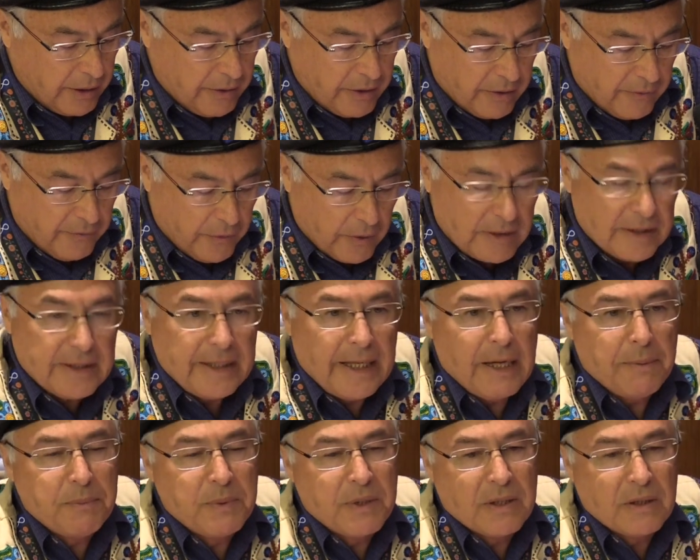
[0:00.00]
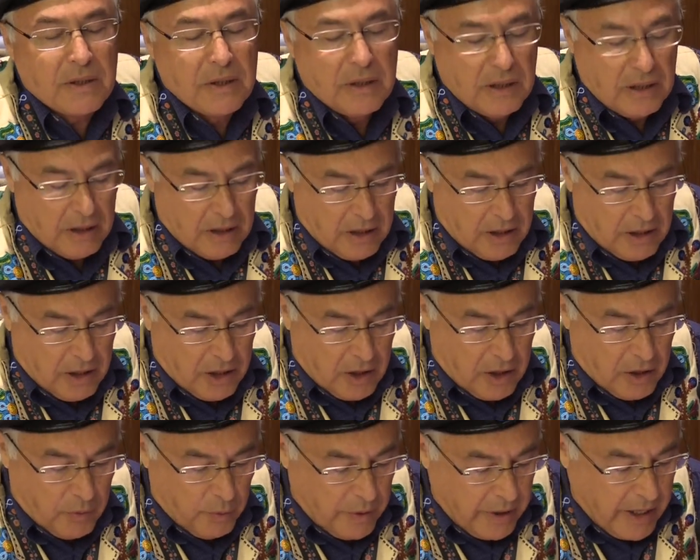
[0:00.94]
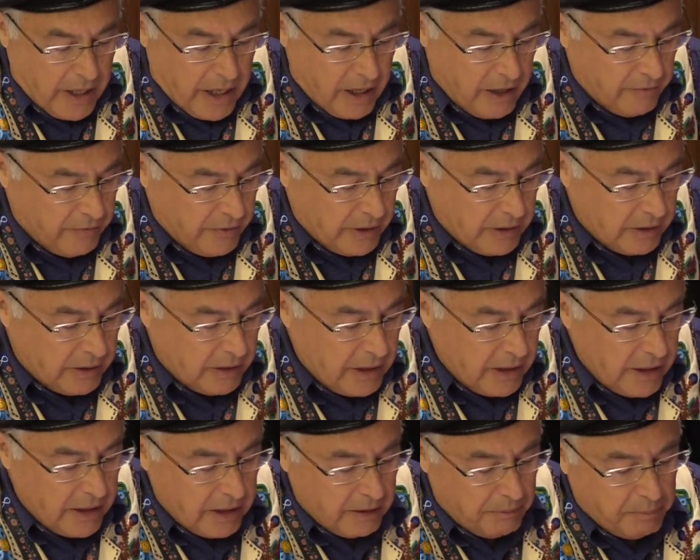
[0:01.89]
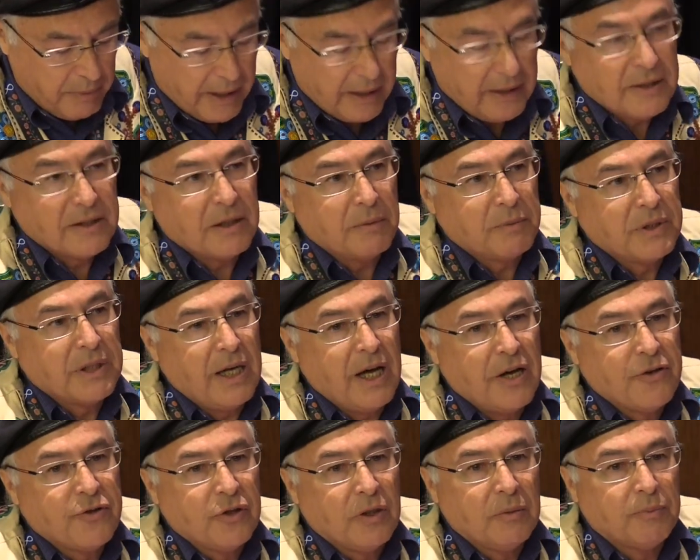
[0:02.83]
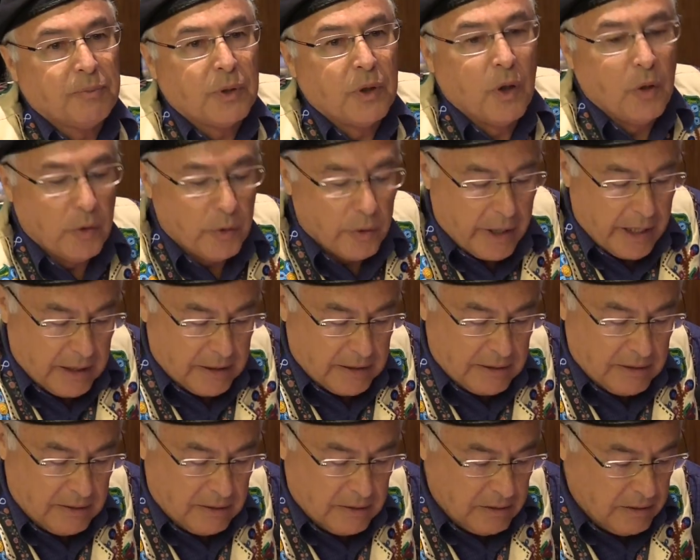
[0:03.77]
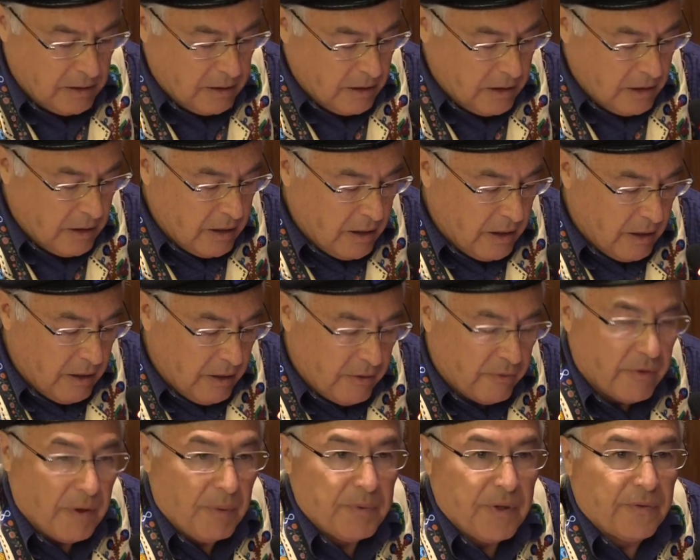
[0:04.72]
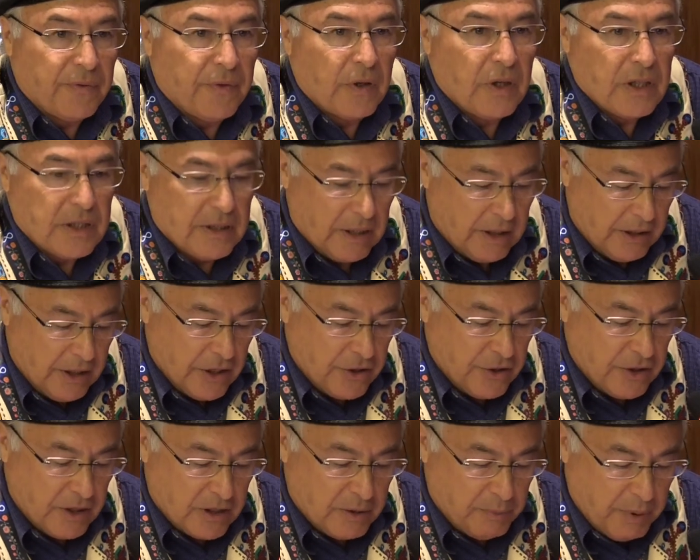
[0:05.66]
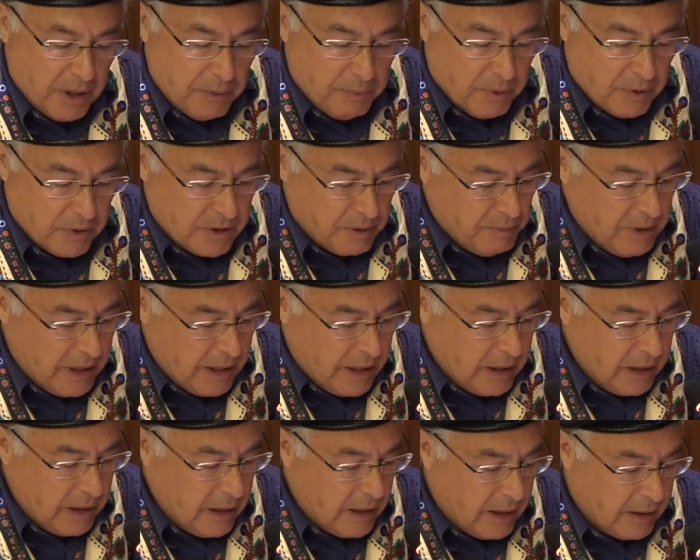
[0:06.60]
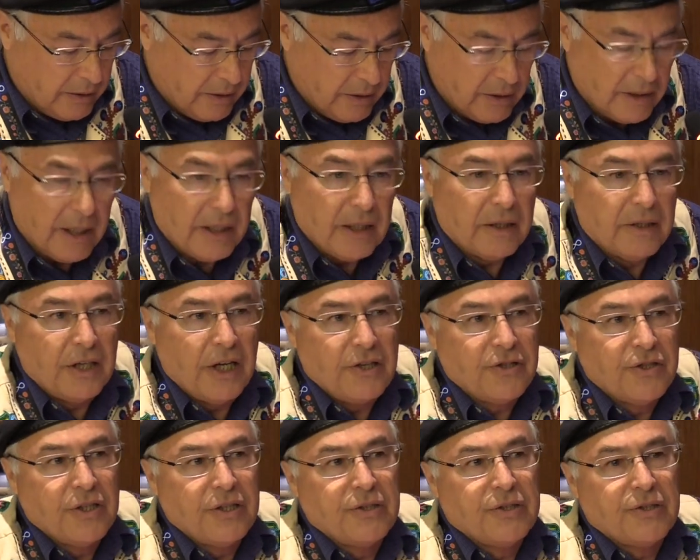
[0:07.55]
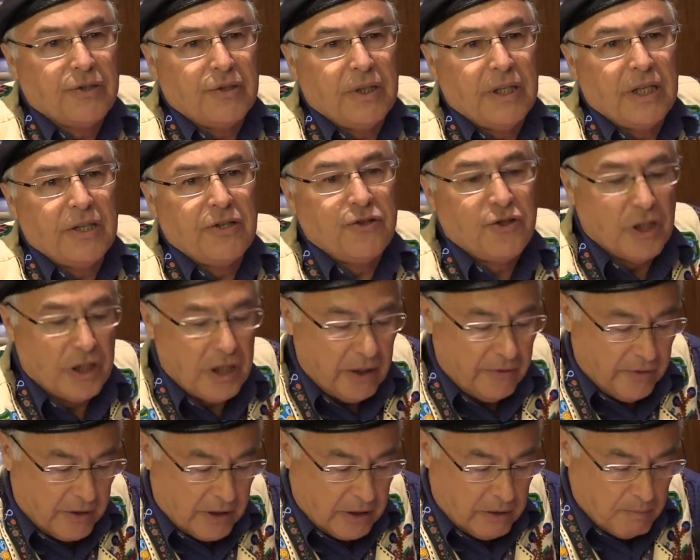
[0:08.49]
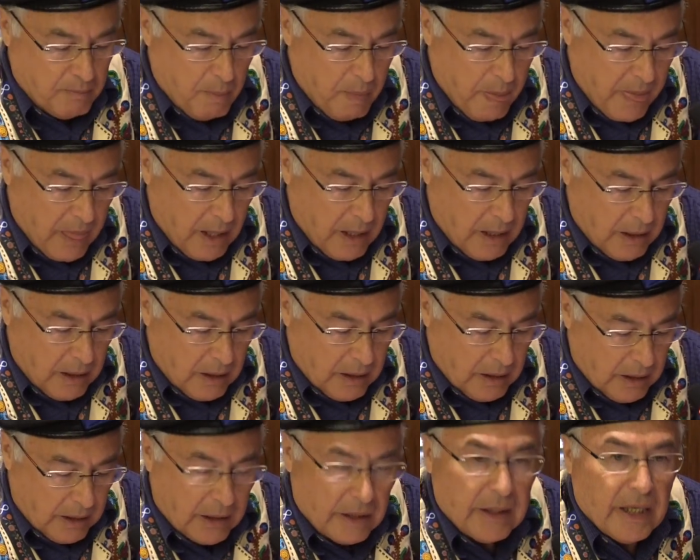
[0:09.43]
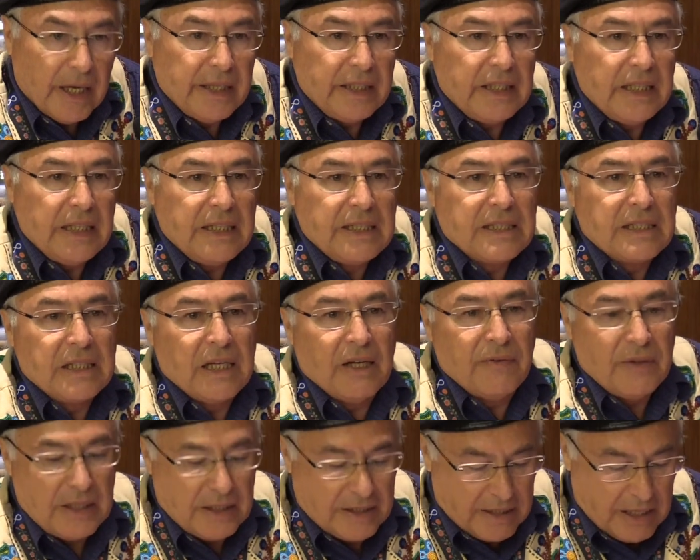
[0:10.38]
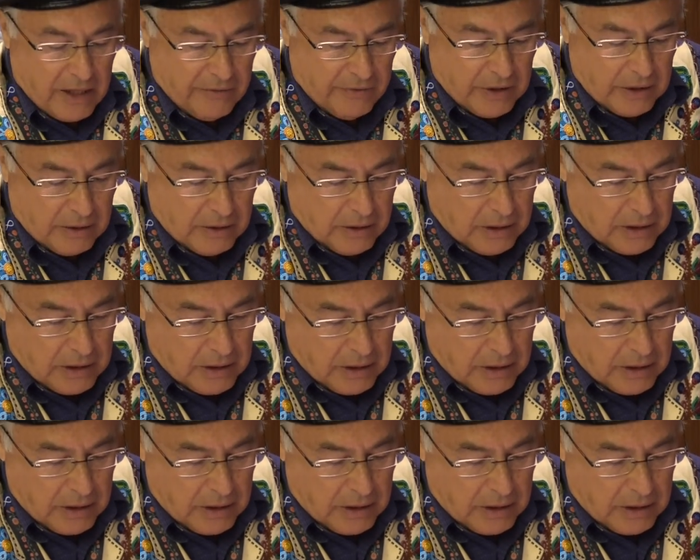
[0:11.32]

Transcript: in their footsteps, we have indeed made substantial progress. From the first Indigenous Peoples meeting at the United Nations in Geneva in 1977